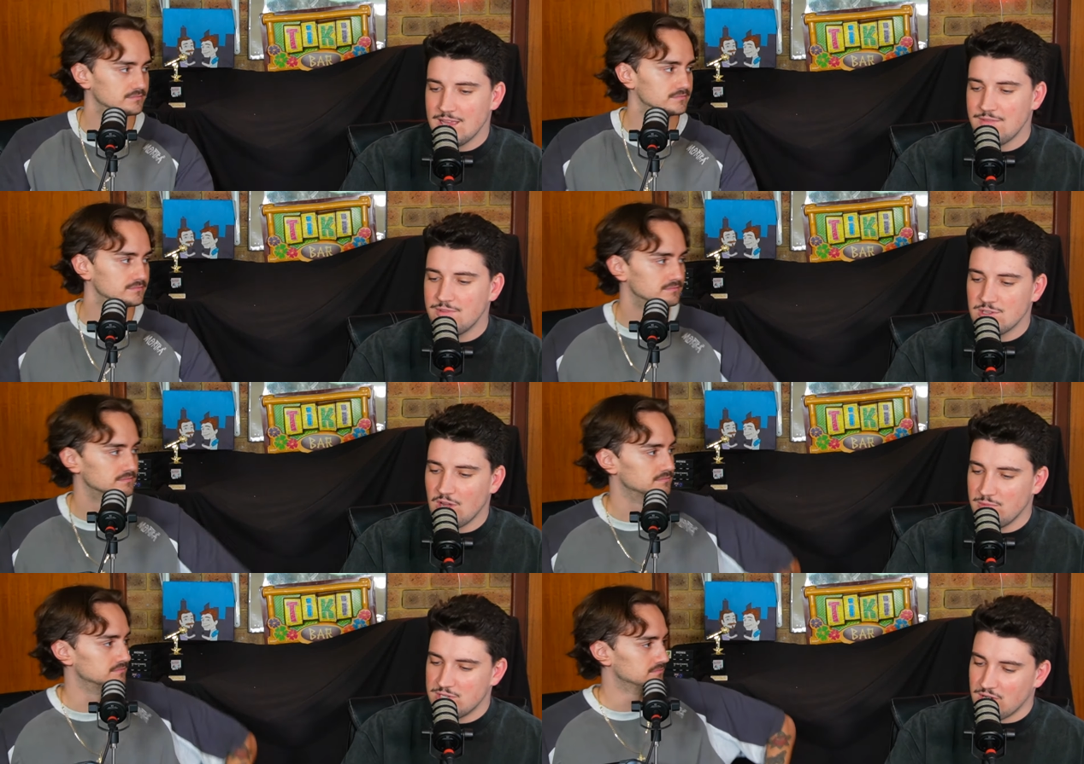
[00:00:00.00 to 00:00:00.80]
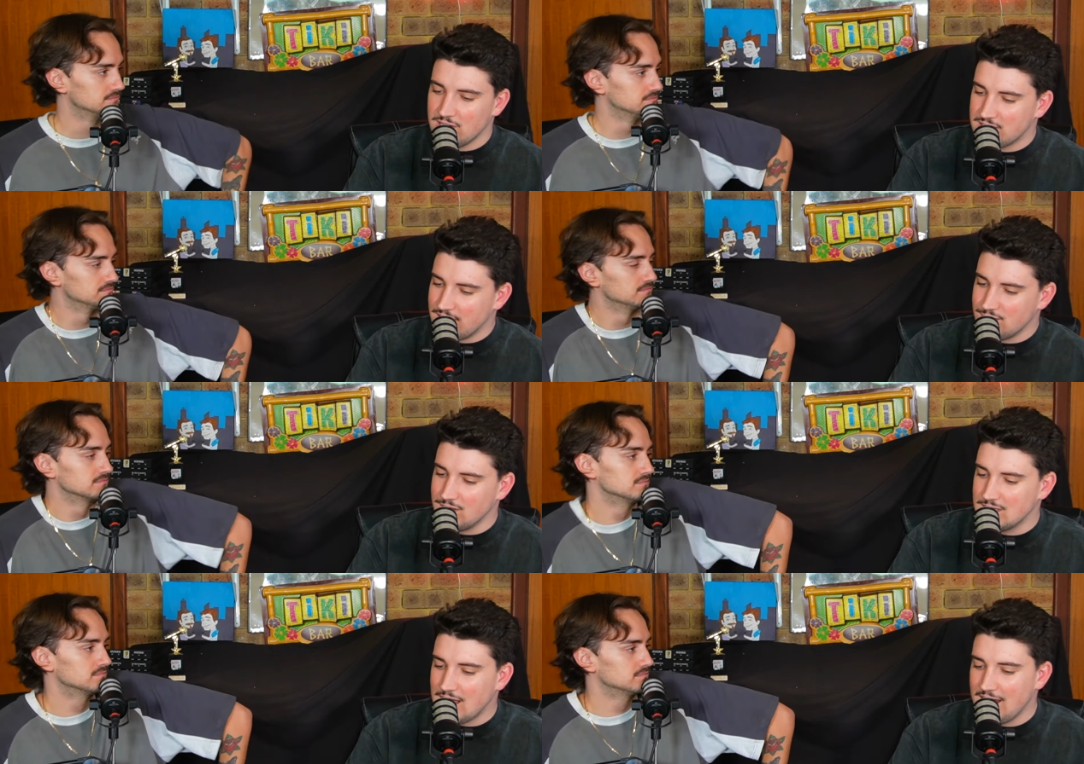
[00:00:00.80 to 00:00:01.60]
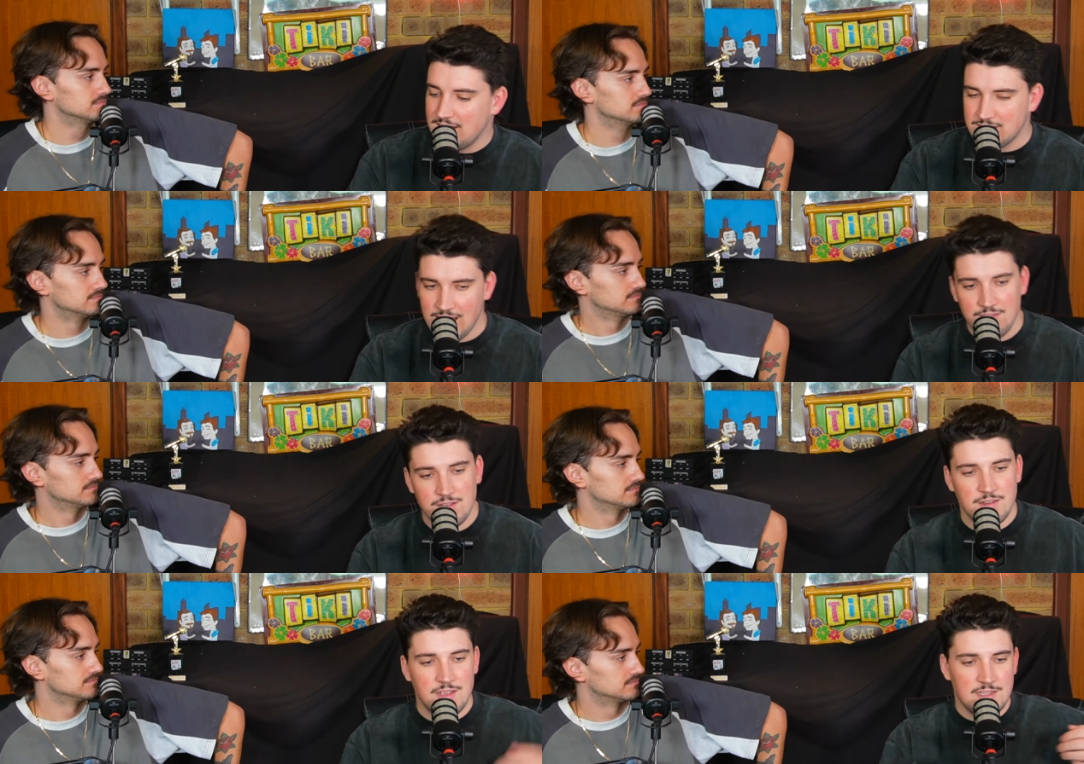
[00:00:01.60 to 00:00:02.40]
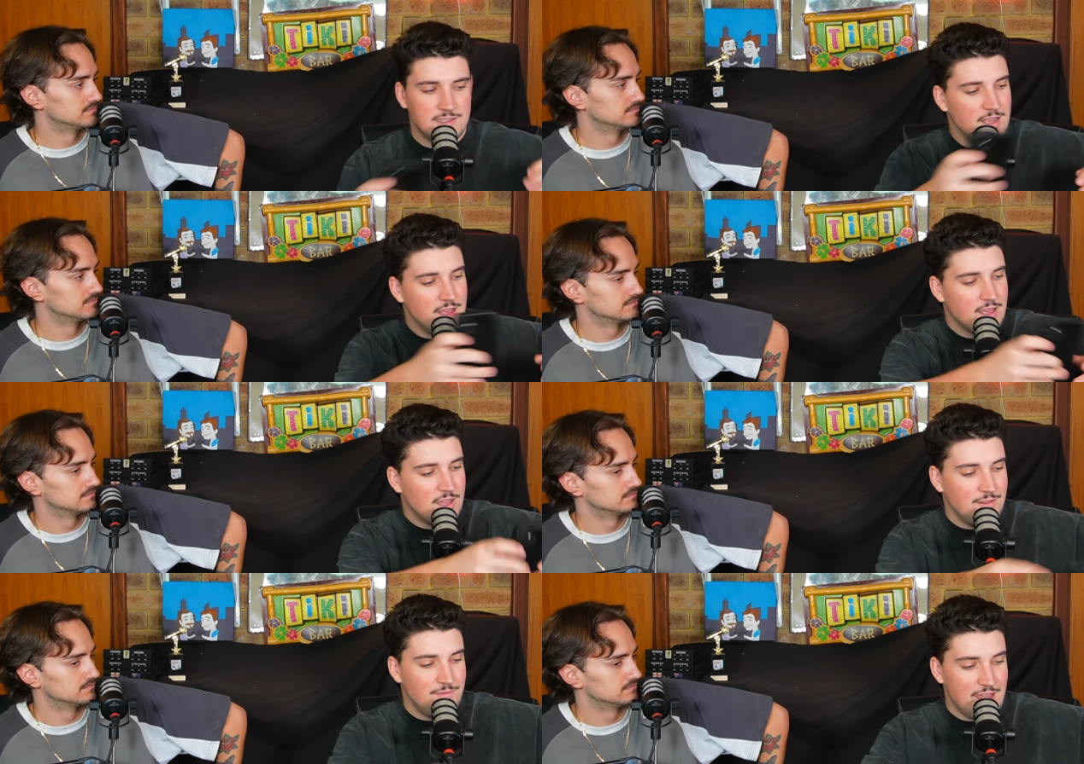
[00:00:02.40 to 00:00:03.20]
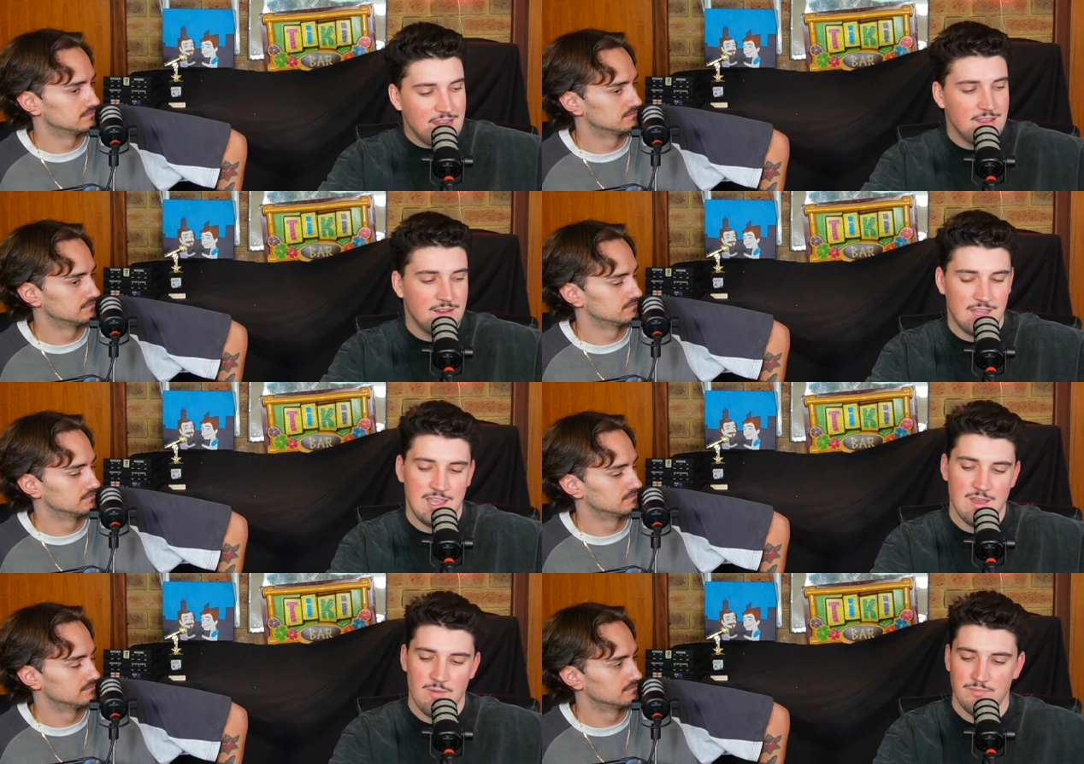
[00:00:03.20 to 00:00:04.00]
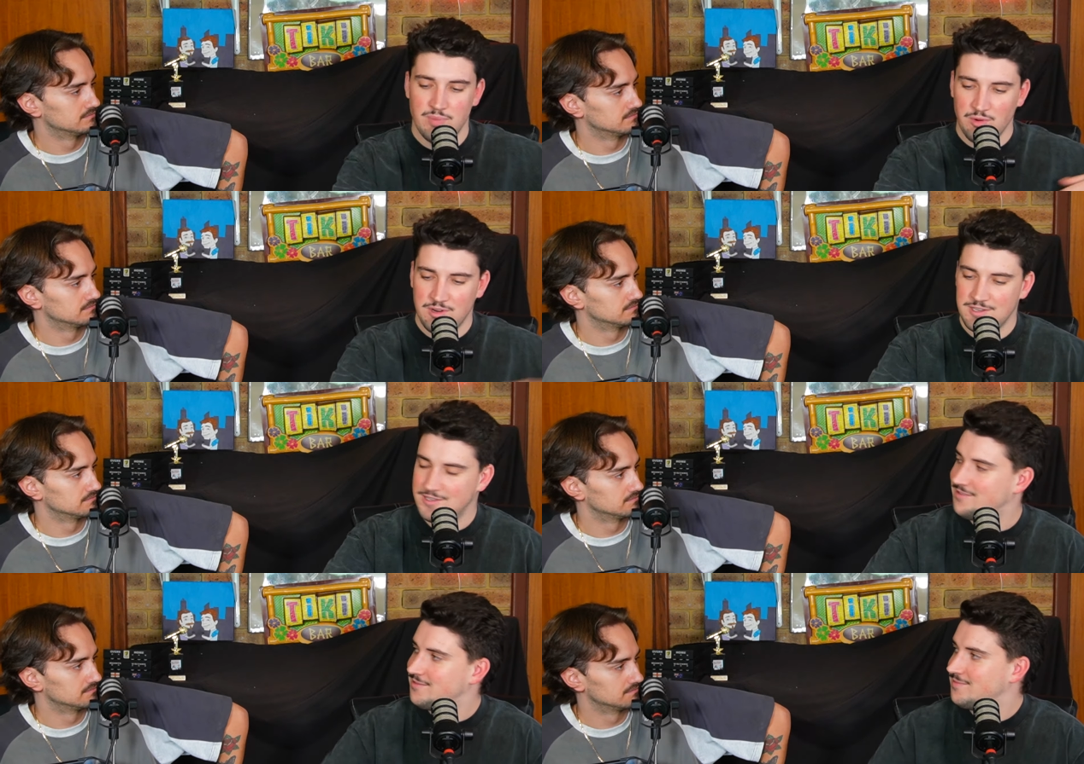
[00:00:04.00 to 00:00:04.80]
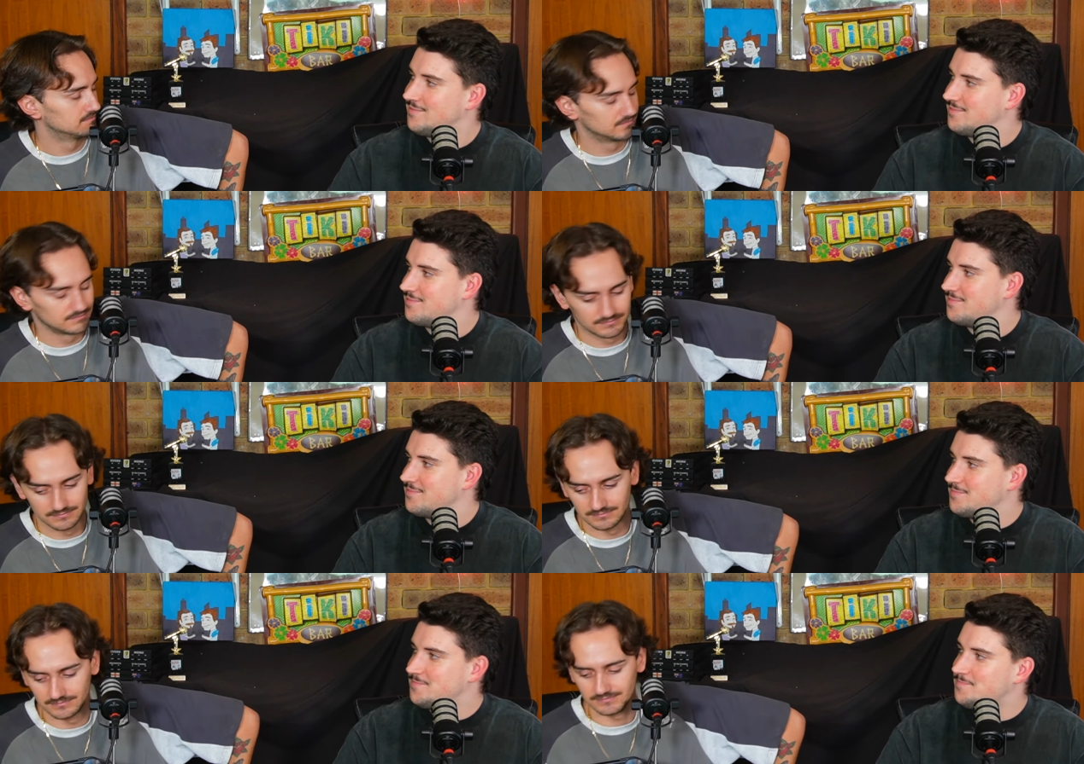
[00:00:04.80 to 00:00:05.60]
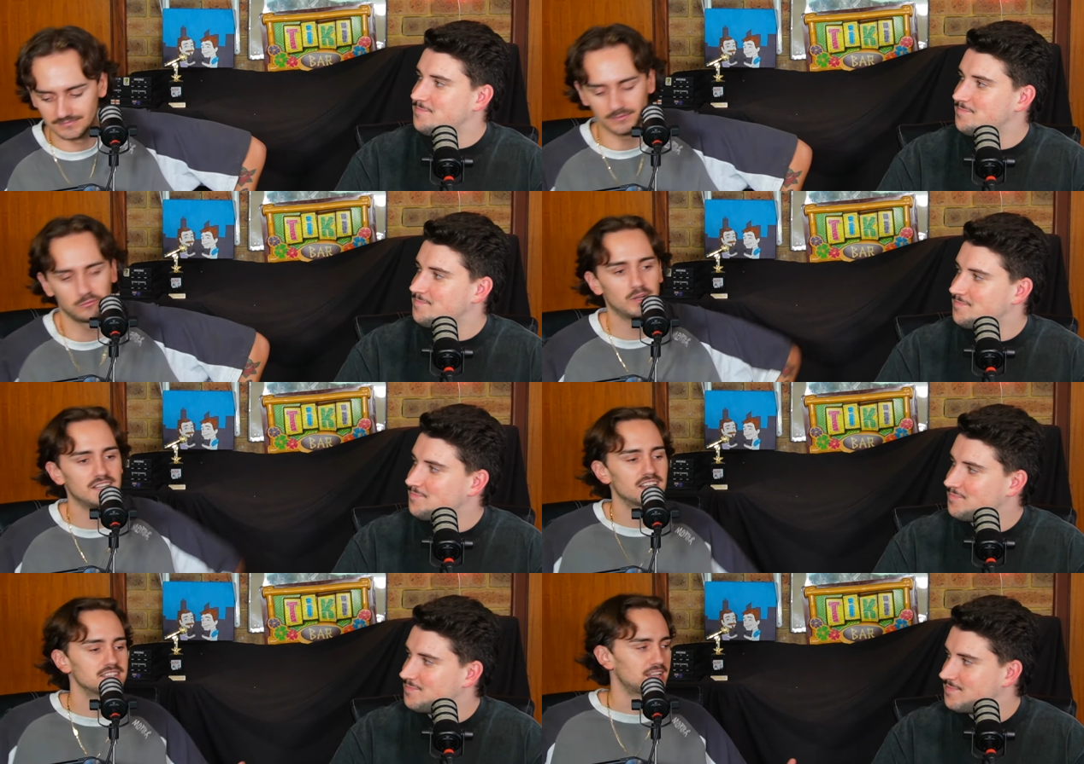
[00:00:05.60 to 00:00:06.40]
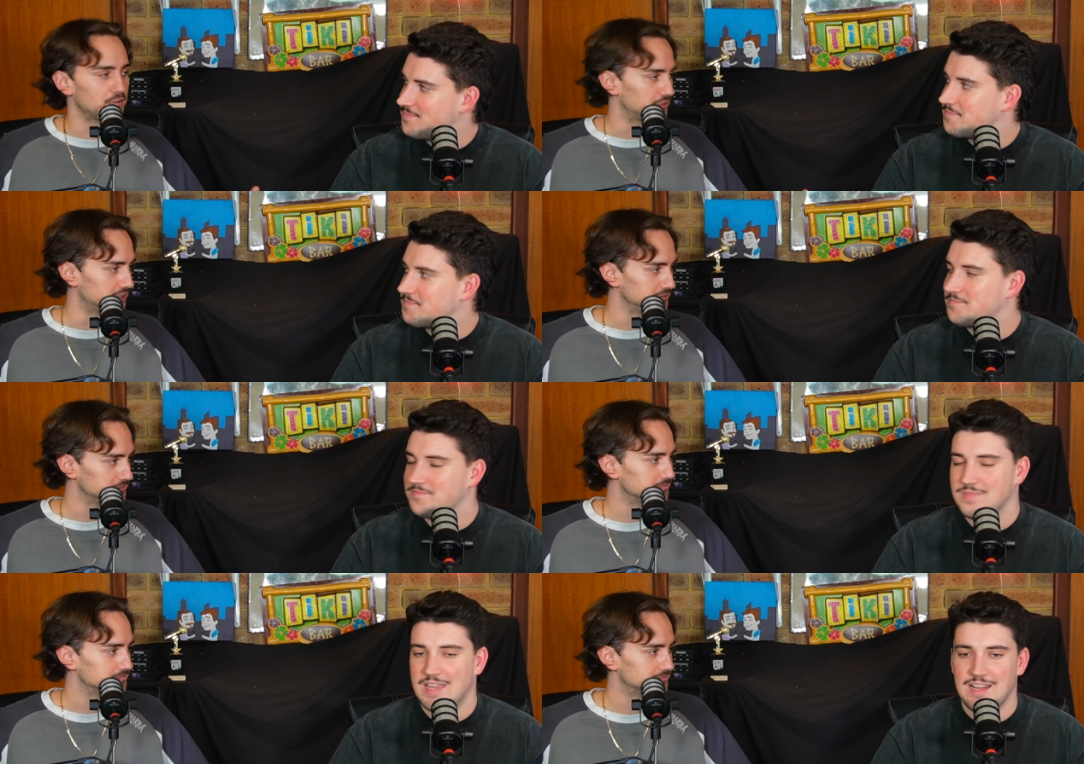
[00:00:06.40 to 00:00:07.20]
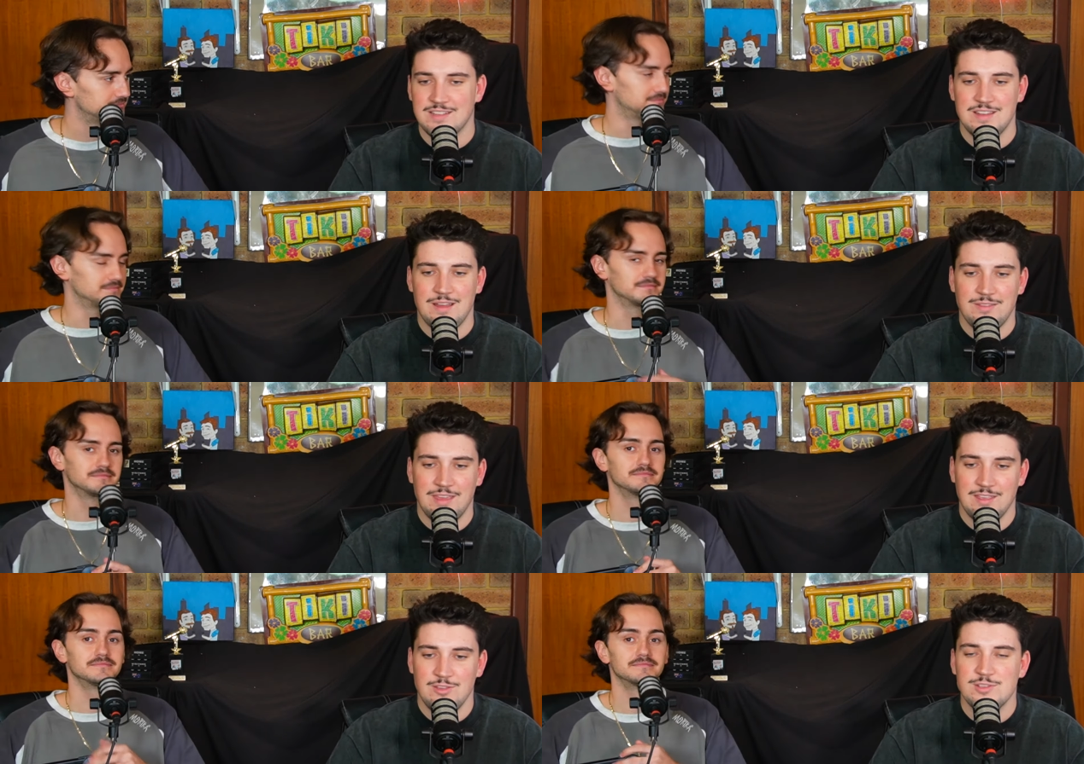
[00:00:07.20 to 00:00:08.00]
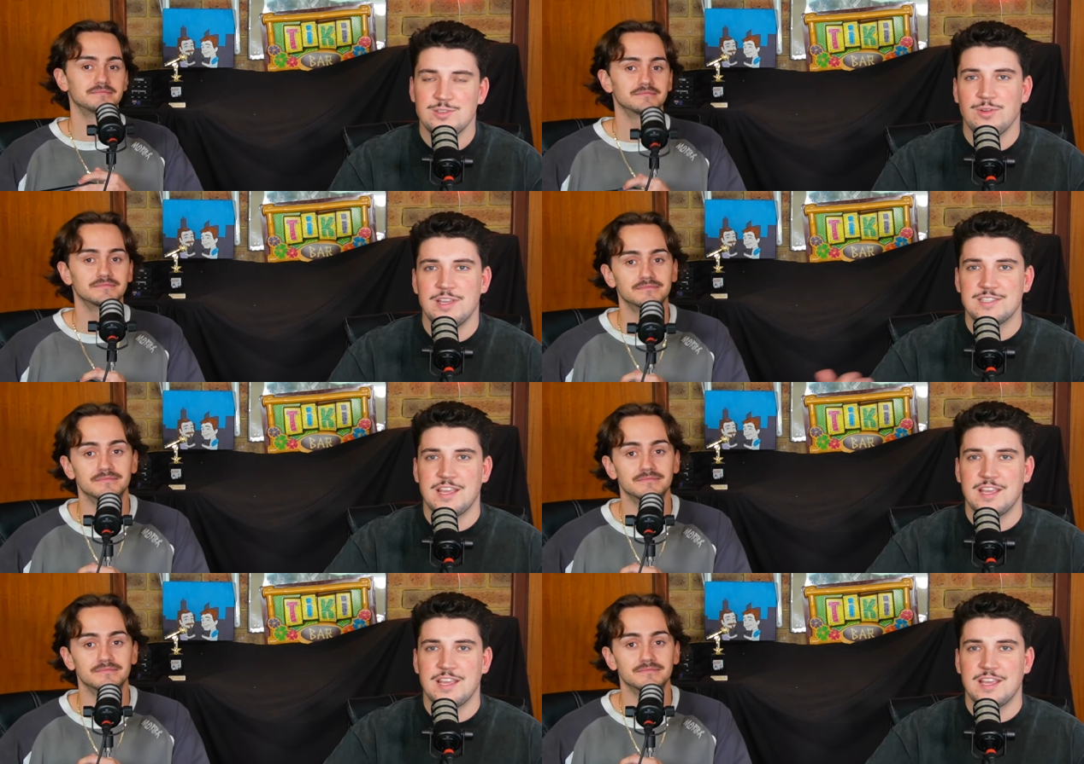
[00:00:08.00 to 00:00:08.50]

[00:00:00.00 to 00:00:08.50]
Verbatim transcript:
Speaker 1: every time we try and schedule a date, his calendar is conveniently booked.
Speaker 2: When he does nothing. He
Speaker 1: does nothing. You saw his